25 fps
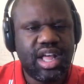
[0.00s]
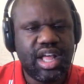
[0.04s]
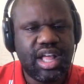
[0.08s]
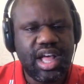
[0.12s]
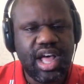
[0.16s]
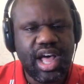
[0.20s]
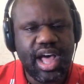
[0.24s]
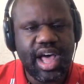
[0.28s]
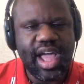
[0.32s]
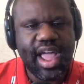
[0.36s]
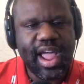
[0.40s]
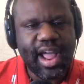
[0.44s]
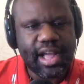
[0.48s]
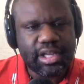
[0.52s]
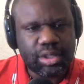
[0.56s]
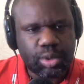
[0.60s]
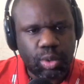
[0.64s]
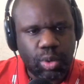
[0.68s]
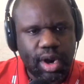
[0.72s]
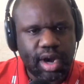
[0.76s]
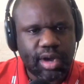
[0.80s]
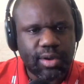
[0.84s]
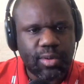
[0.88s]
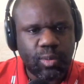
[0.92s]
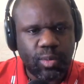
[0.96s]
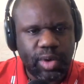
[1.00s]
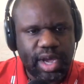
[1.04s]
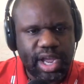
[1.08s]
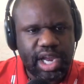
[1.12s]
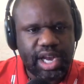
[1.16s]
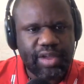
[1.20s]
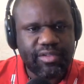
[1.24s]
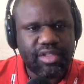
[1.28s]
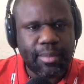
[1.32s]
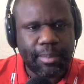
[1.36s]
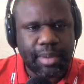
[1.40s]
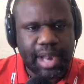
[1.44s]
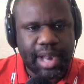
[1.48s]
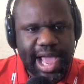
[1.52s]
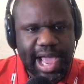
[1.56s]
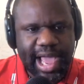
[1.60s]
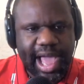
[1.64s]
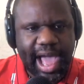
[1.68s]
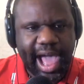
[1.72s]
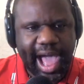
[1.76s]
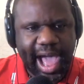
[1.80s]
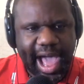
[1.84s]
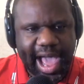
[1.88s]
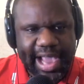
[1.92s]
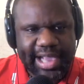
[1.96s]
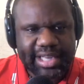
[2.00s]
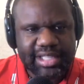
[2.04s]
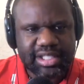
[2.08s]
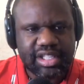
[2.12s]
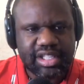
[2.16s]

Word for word: uh, Antoine Wade of the Black Heights